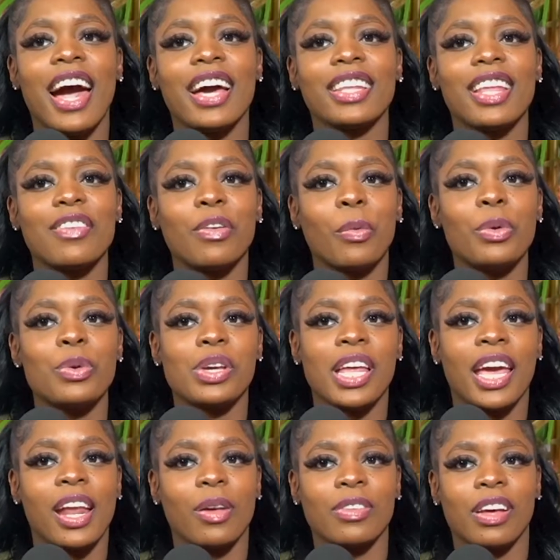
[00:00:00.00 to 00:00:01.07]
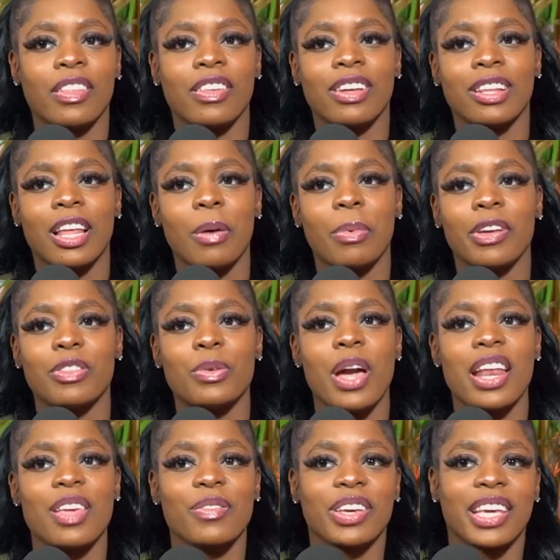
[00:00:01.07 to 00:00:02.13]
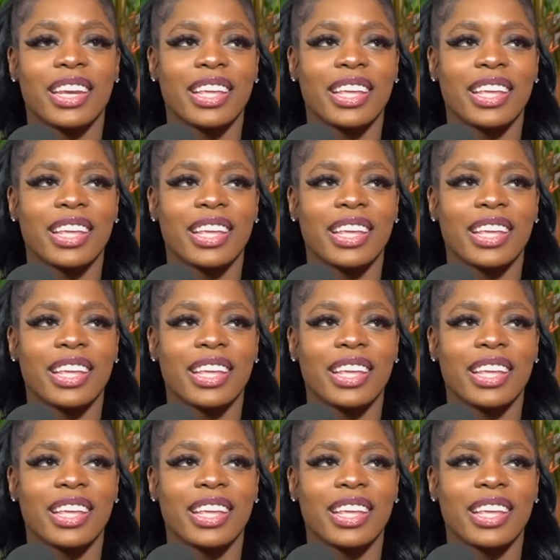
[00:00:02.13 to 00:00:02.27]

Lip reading: love it when you can hate outside of the club because you can't even get in.